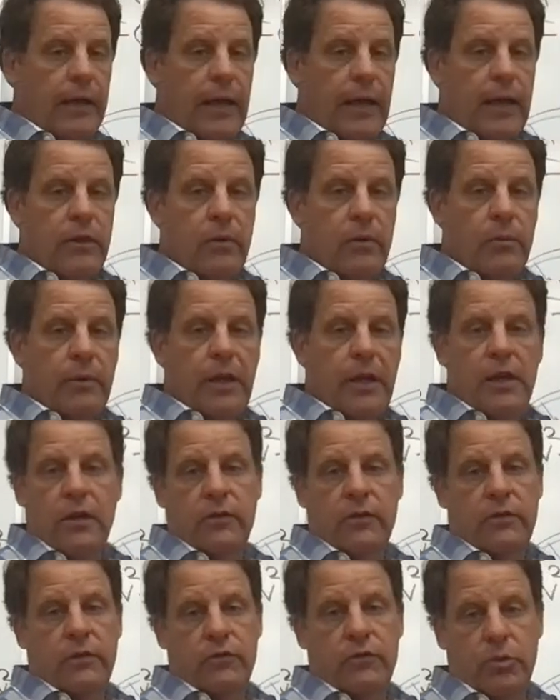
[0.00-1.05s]
and the
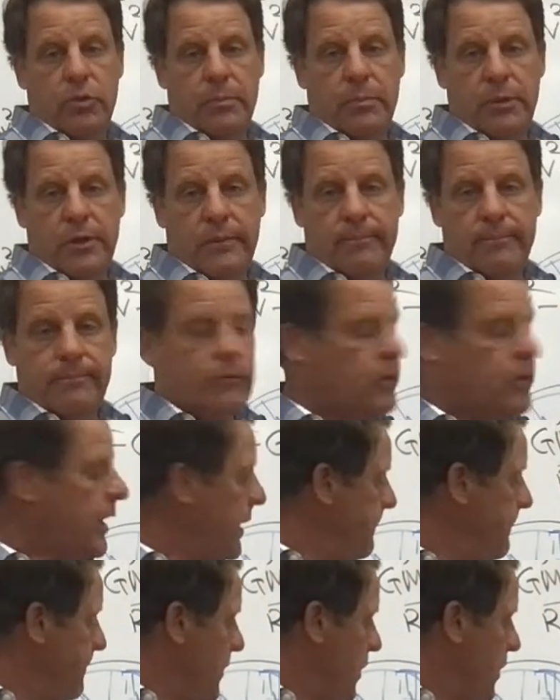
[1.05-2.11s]
radius of Jupiter,
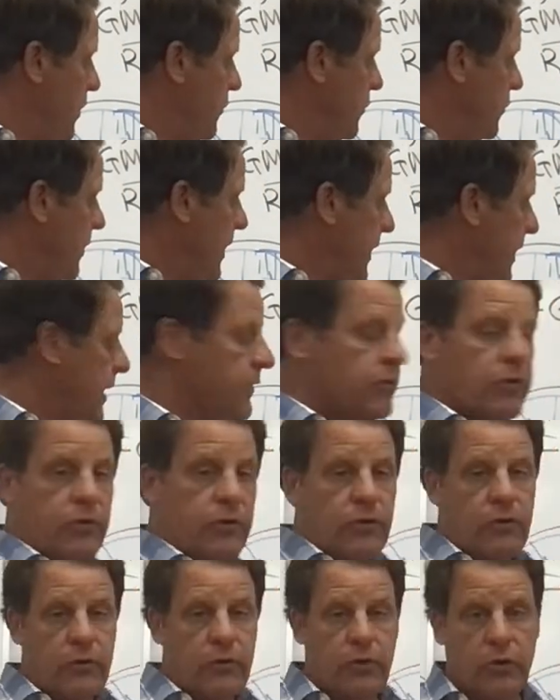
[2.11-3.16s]
okay? So that gives us
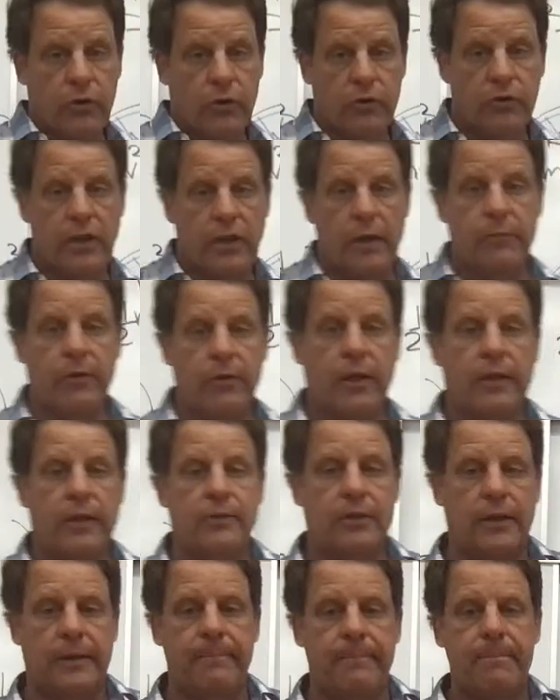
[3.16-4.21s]
your escape
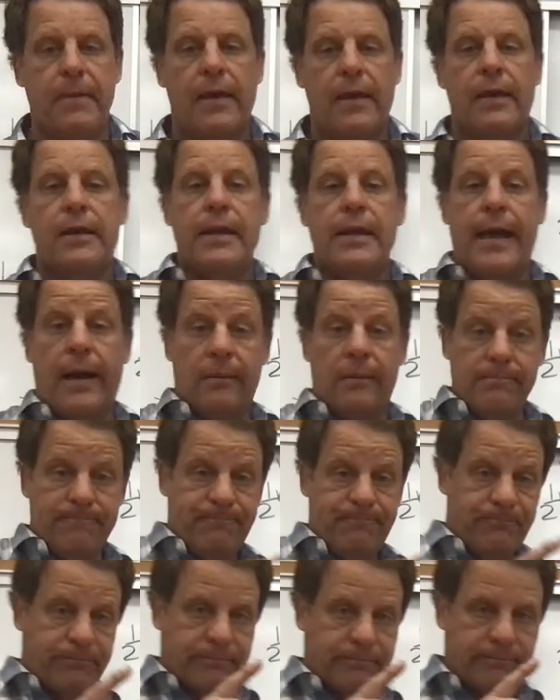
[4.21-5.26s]
velocity. Now,
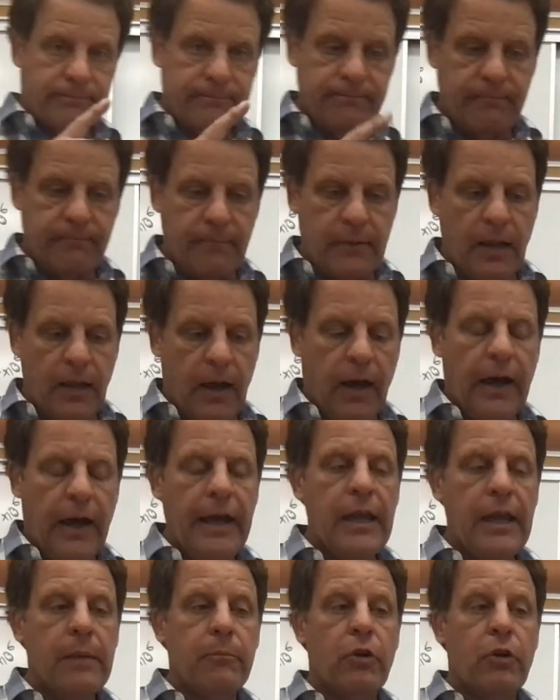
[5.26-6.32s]
I
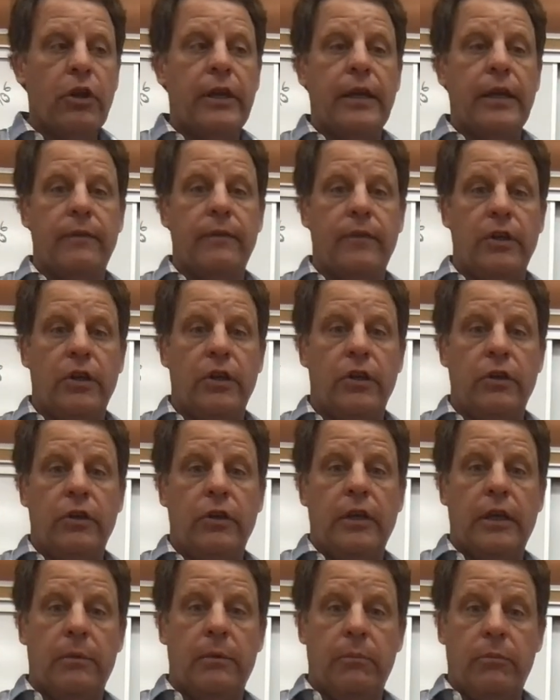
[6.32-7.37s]
am giving,
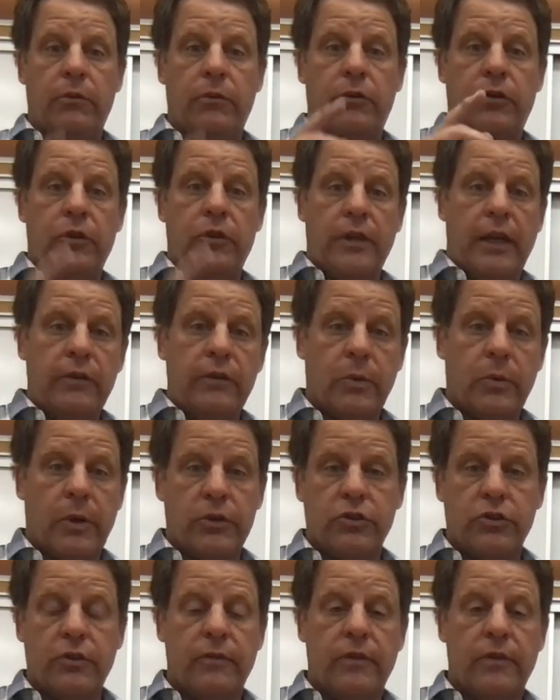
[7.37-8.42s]
in today's
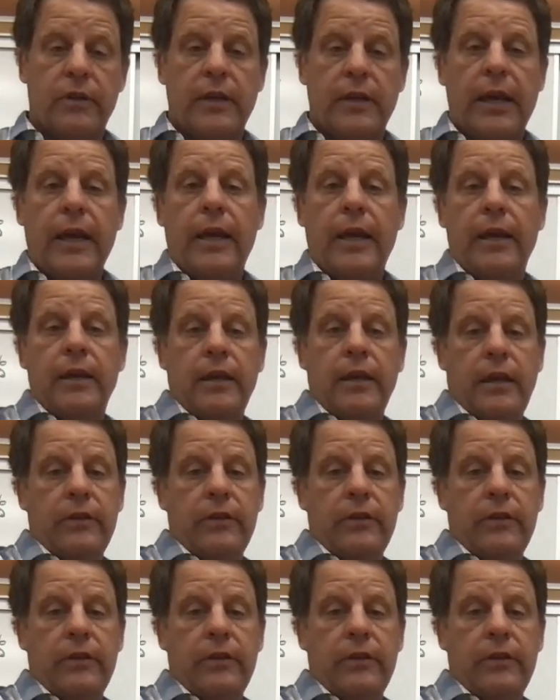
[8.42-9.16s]
question of the day, it's